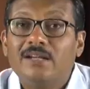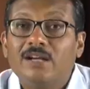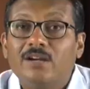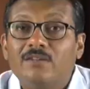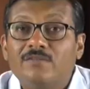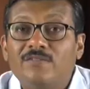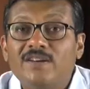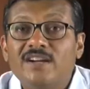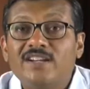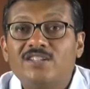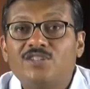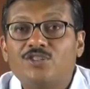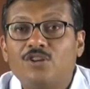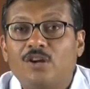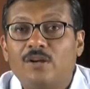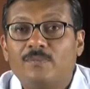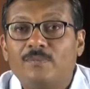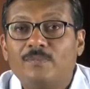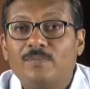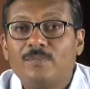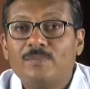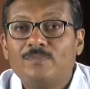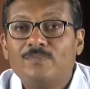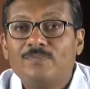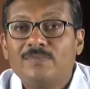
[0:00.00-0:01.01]

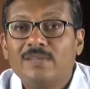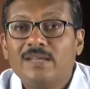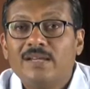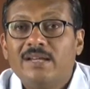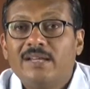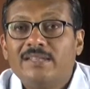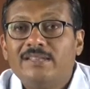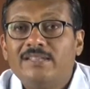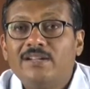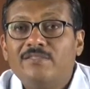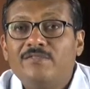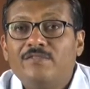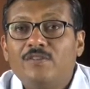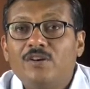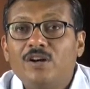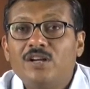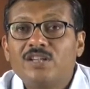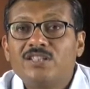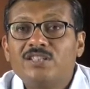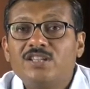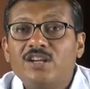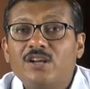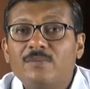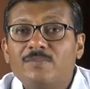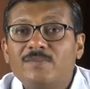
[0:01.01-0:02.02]
Workshop. The
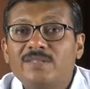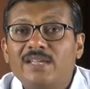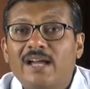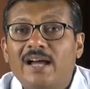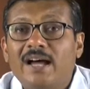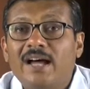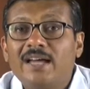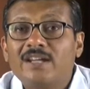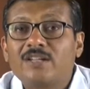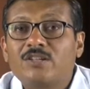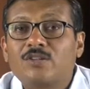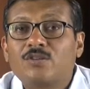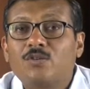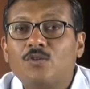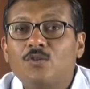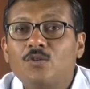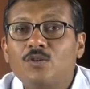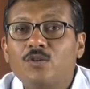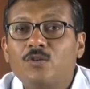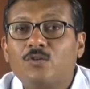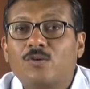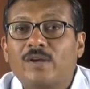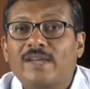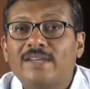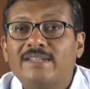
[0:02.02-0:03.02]
workshops are
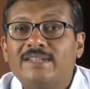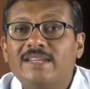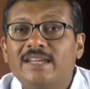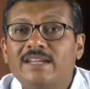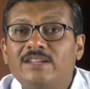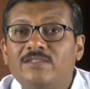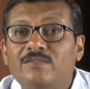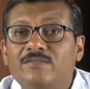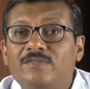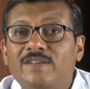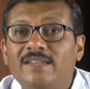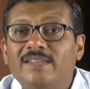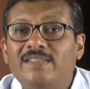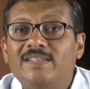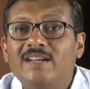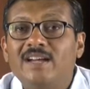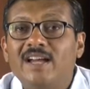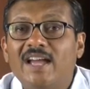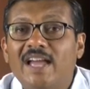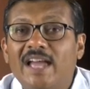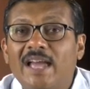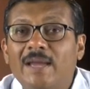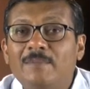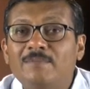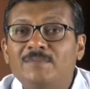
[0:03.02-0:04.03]
co-located with
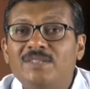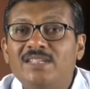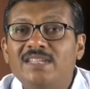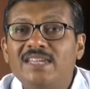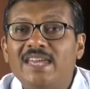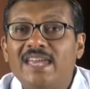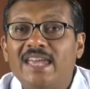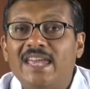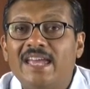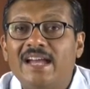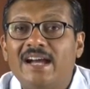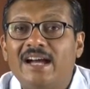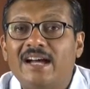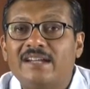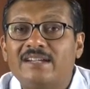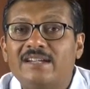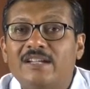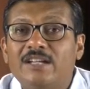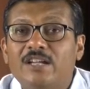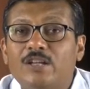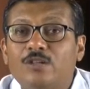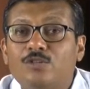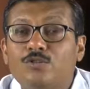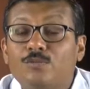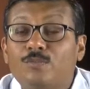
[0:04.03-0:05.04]
the AR
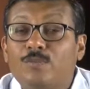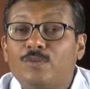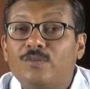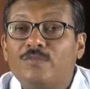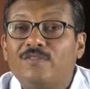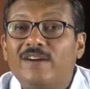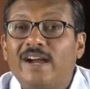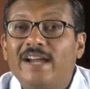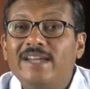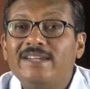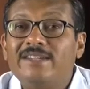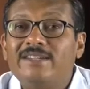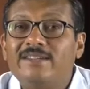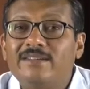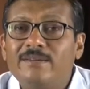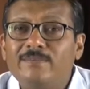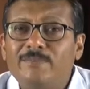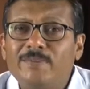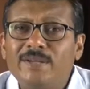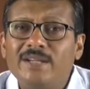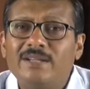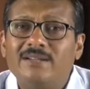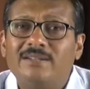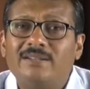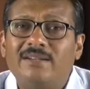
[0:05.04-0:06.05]
to provide
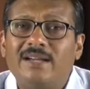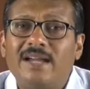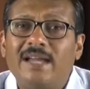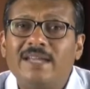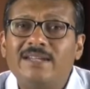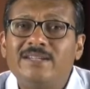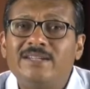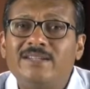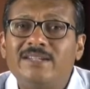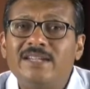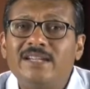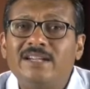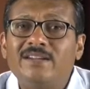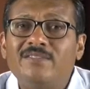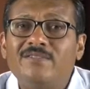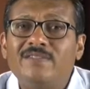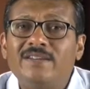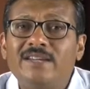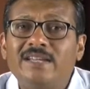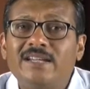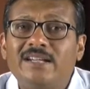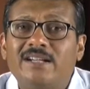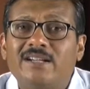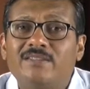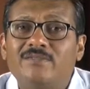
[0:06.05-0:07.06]
repair and
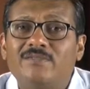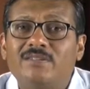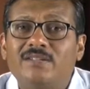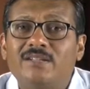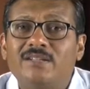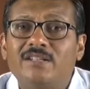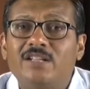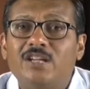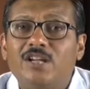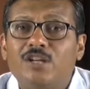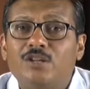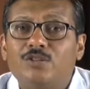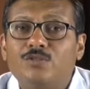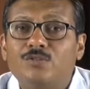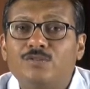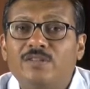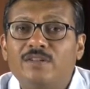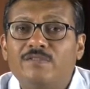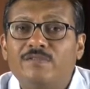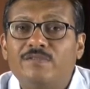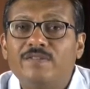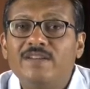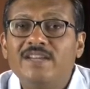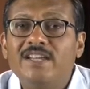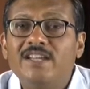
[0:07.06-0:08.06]
recovery cover to the
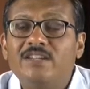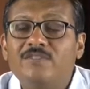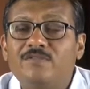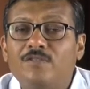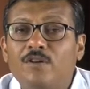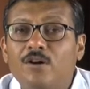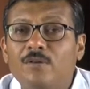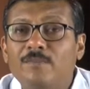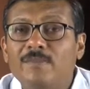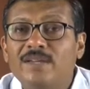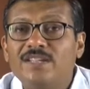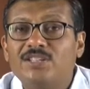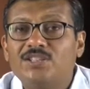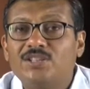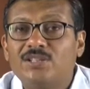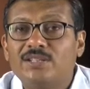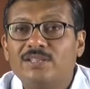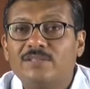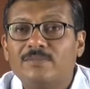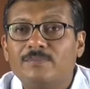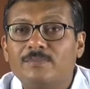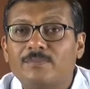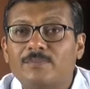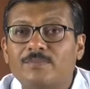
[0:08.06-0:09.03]
field formation.